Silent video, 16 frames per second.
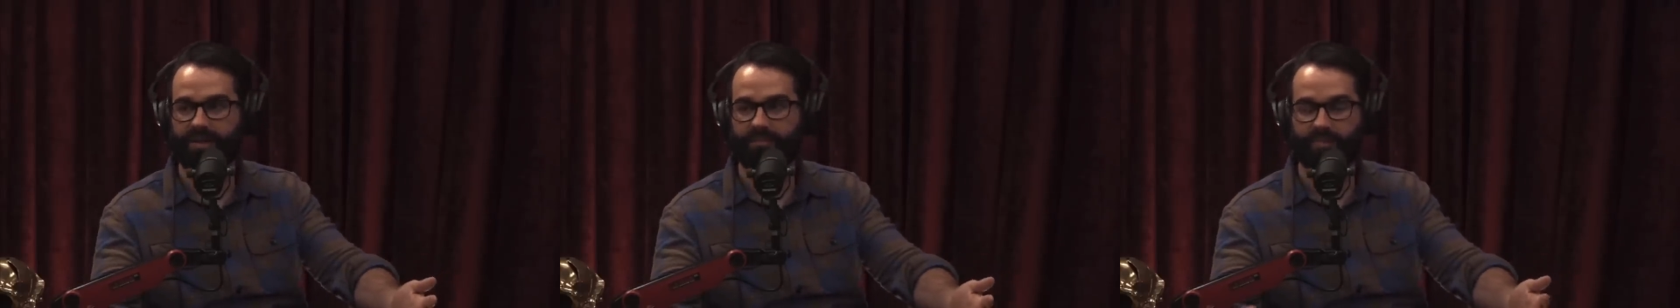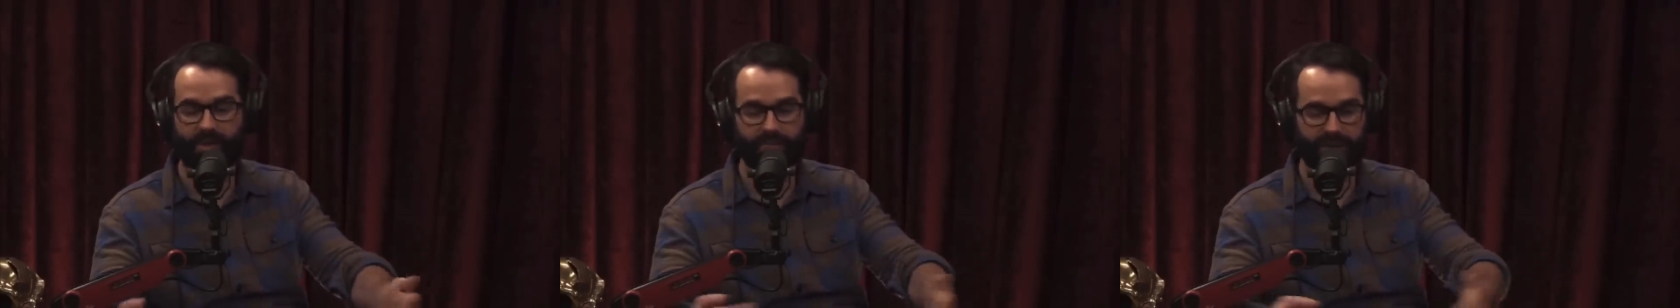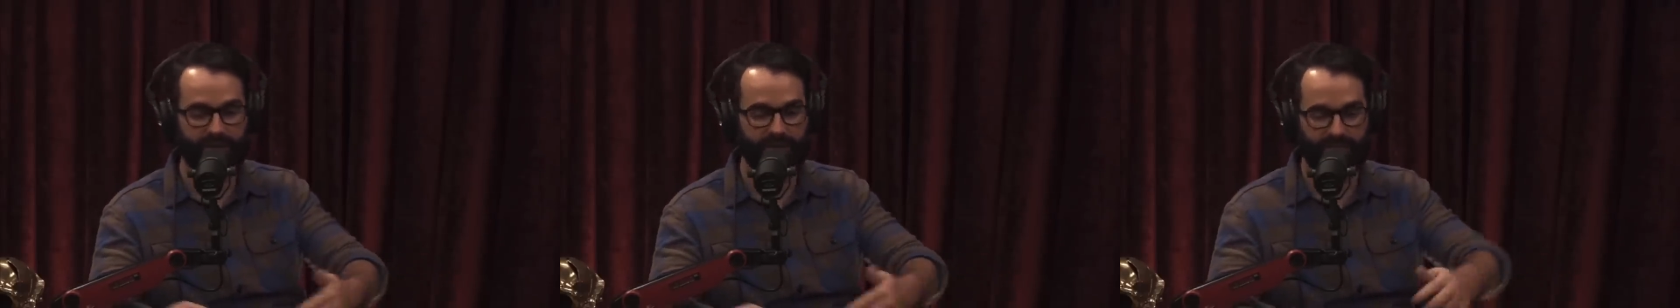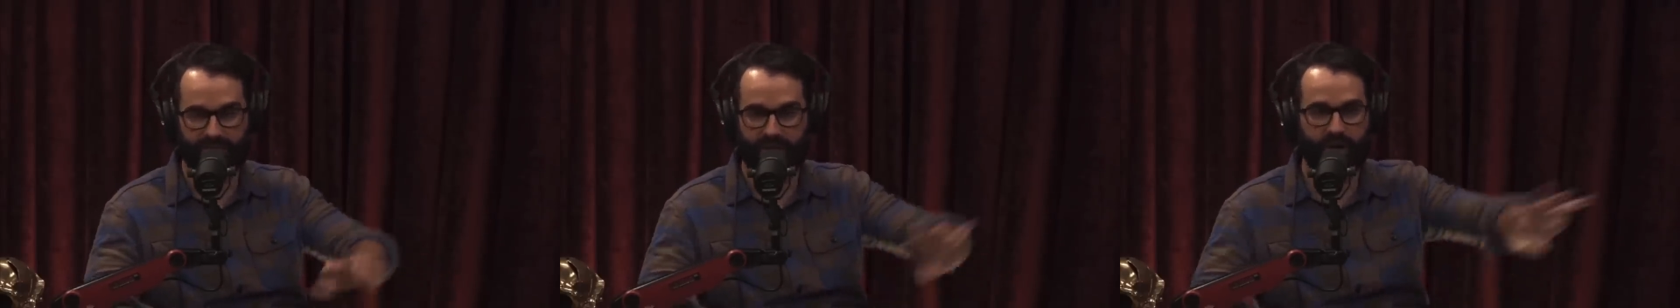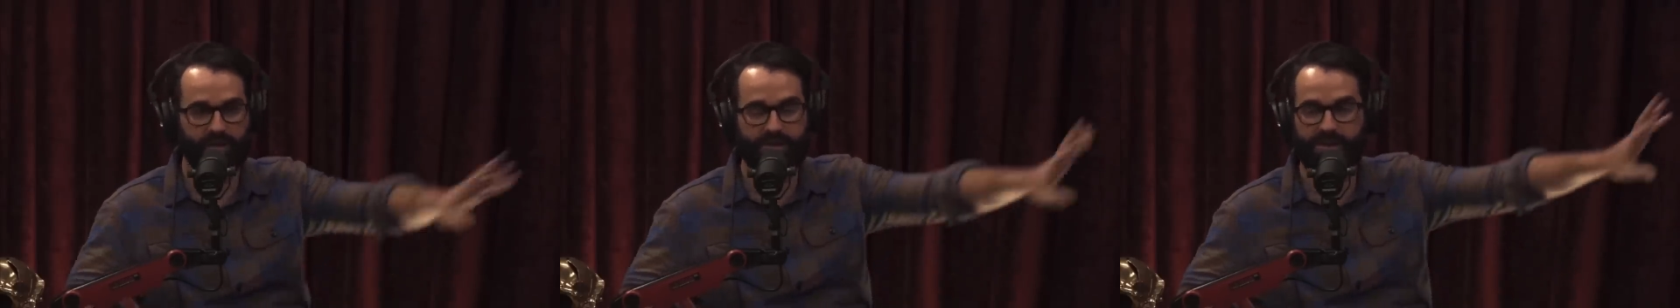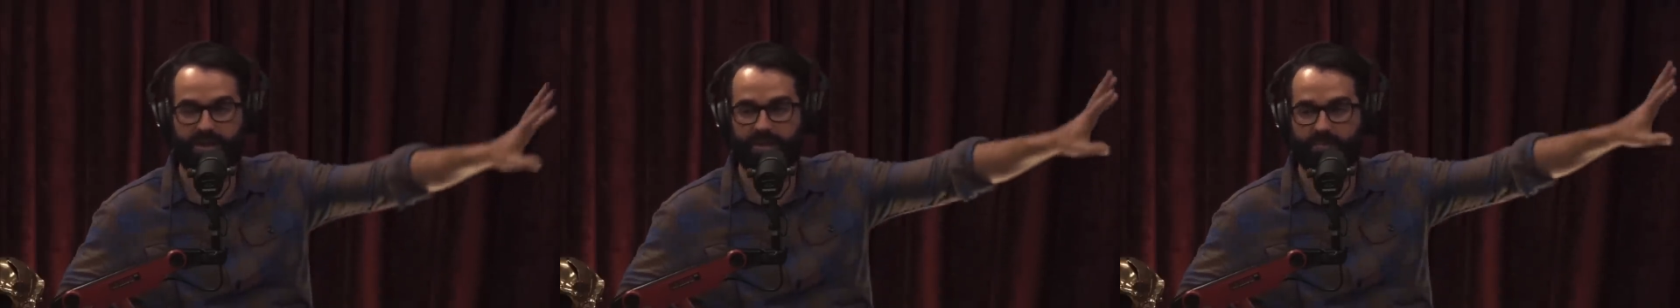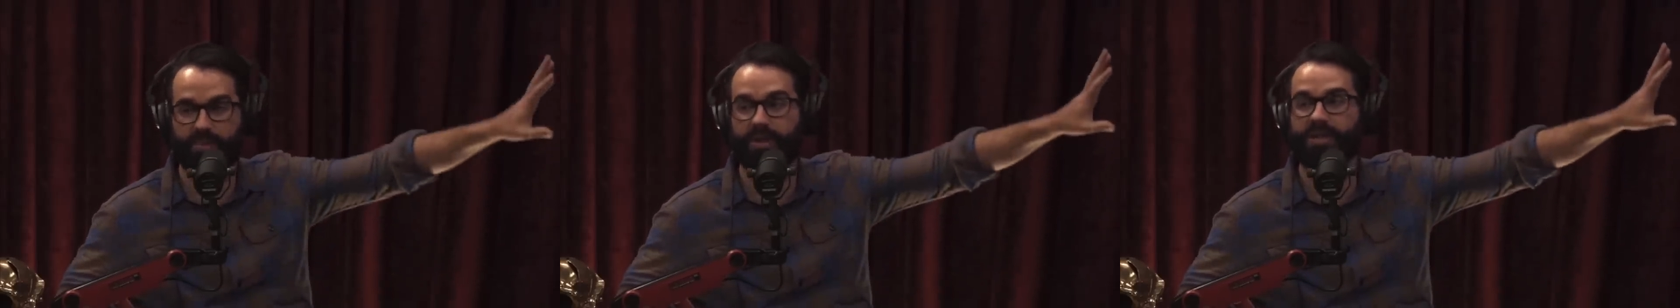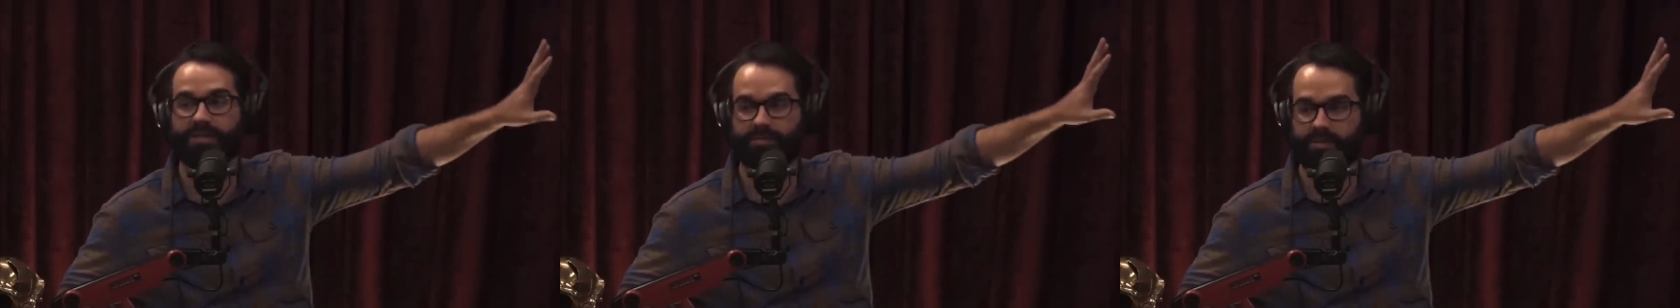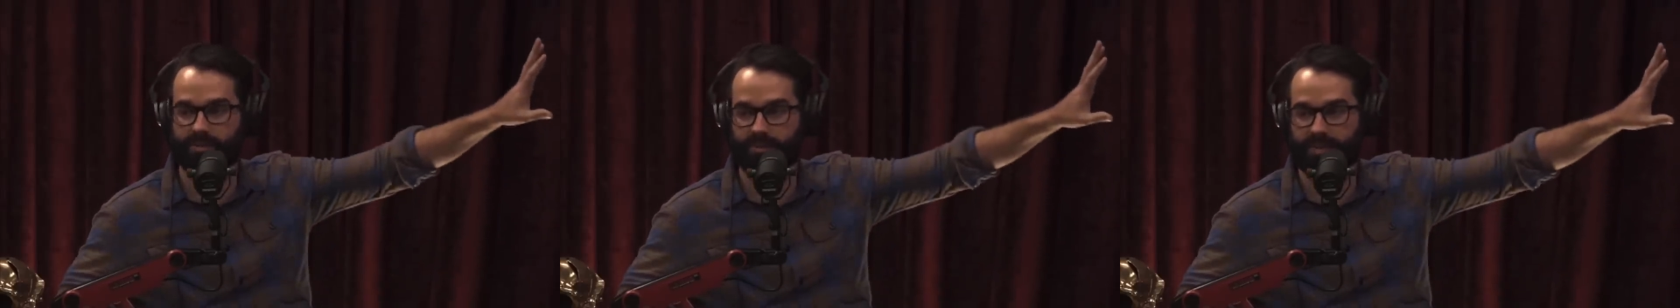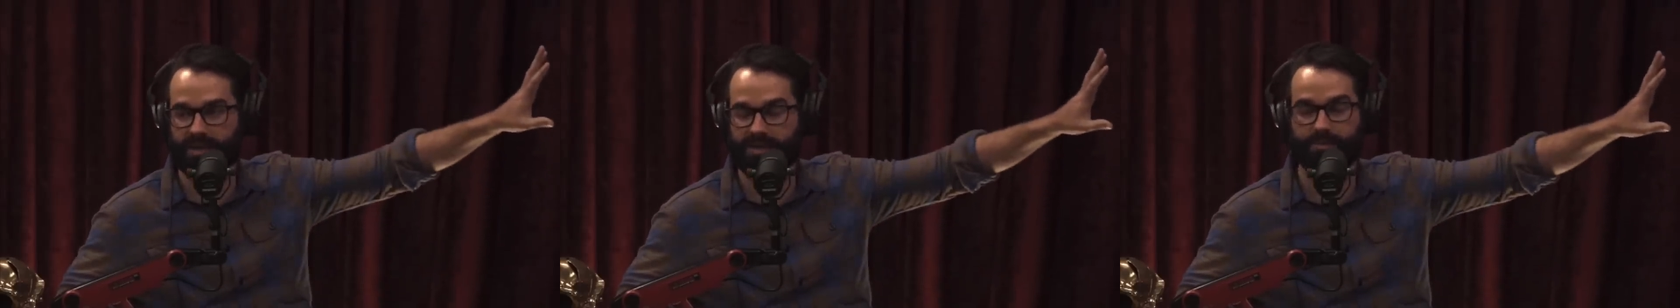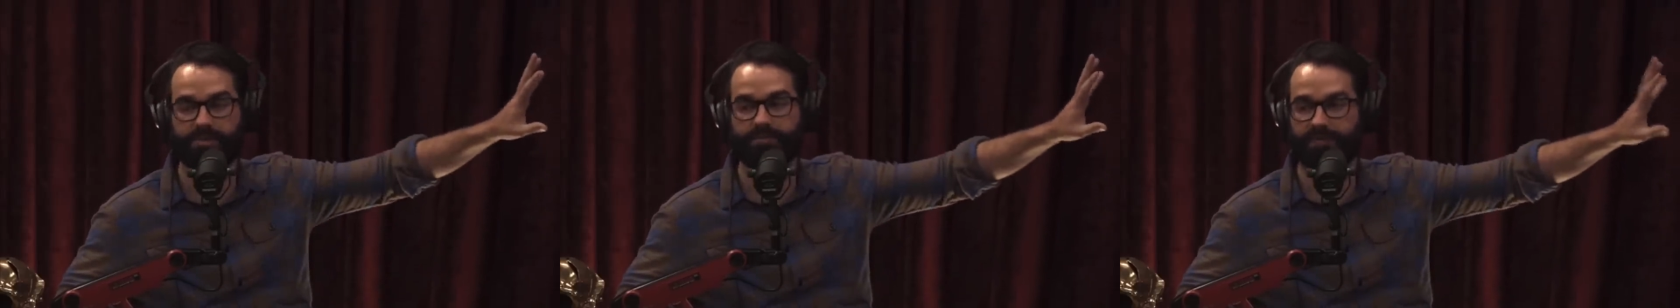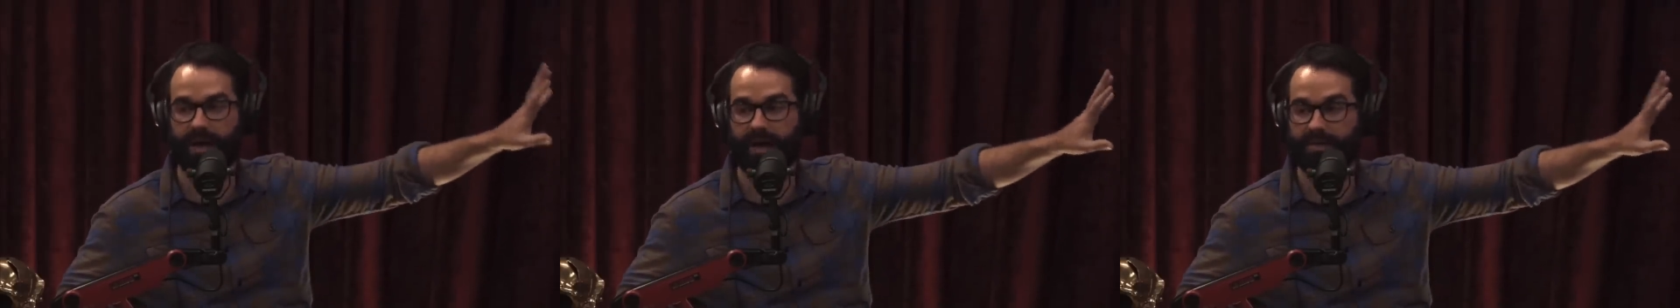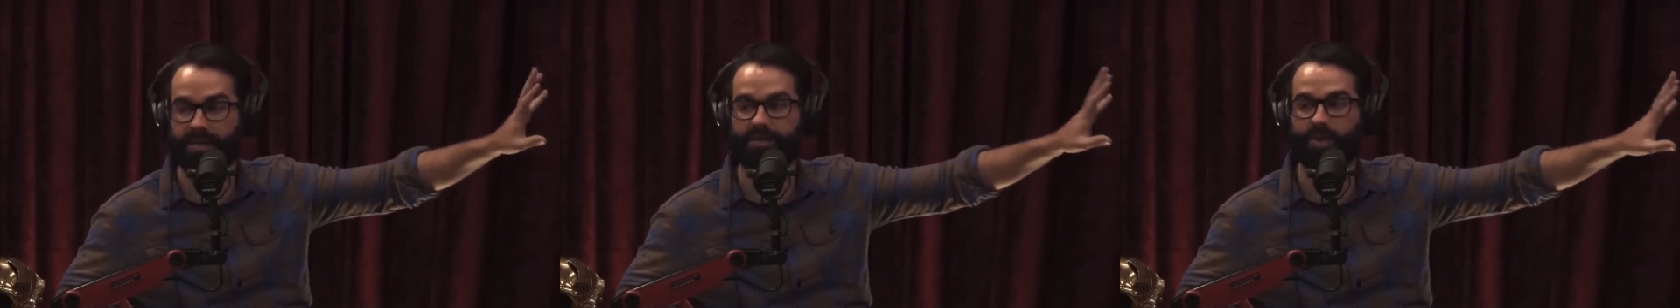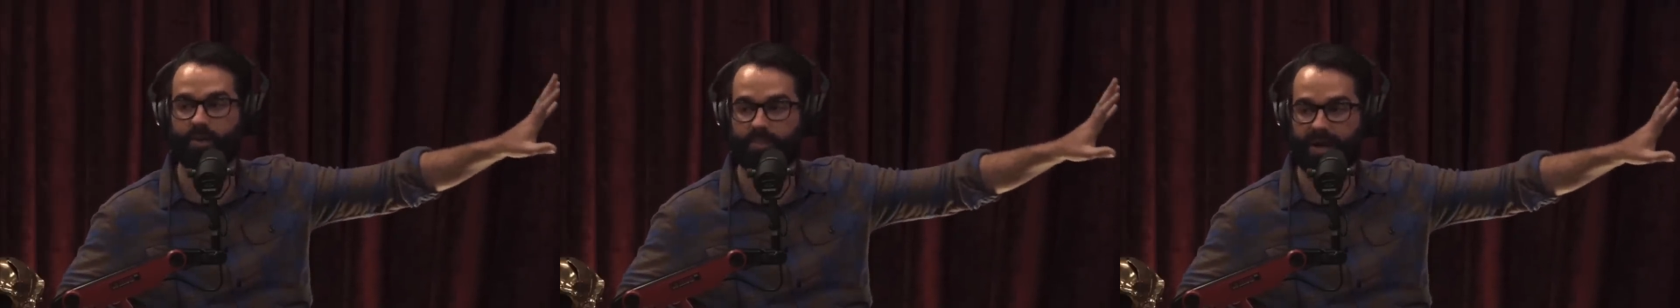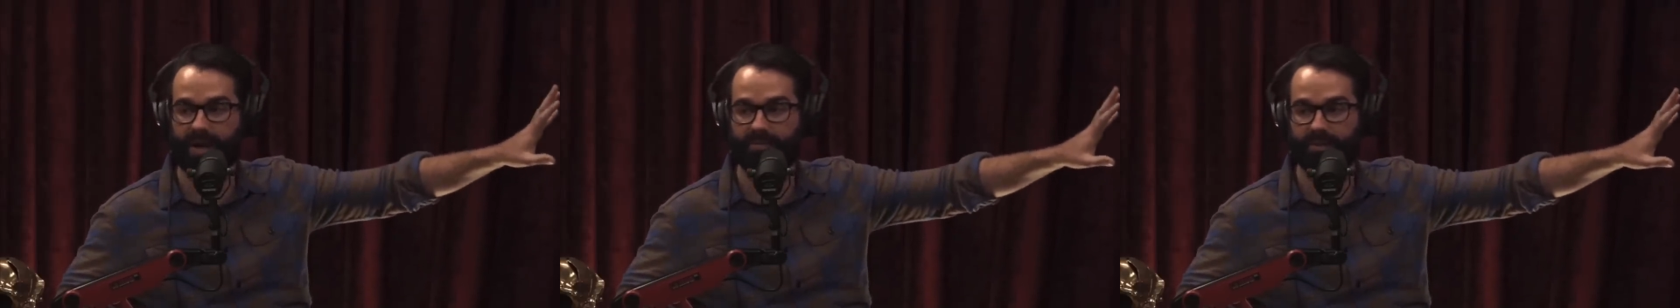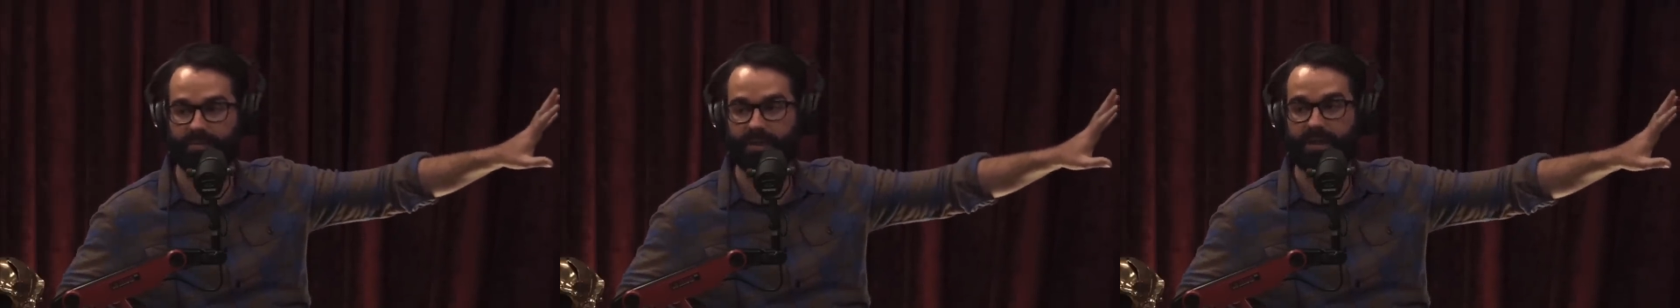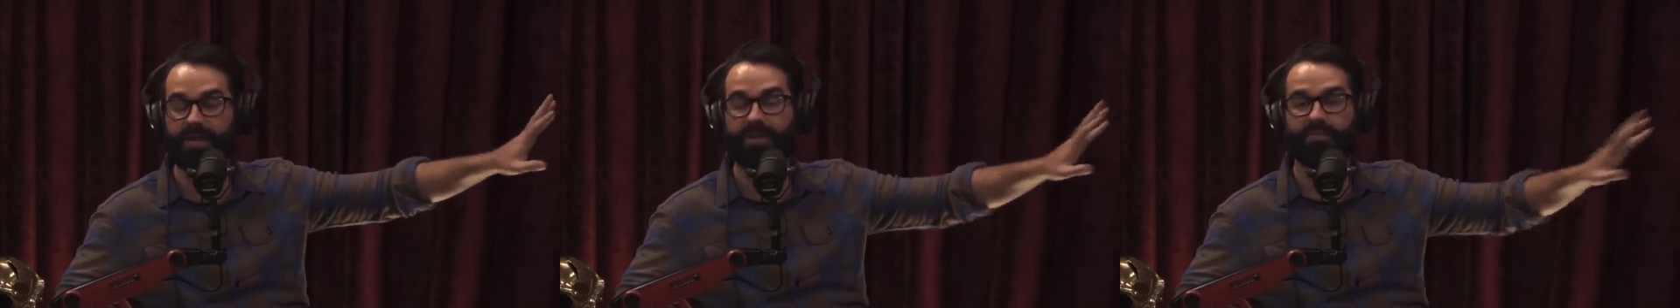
But all these other billions of human beings, it was fine. They had no problem.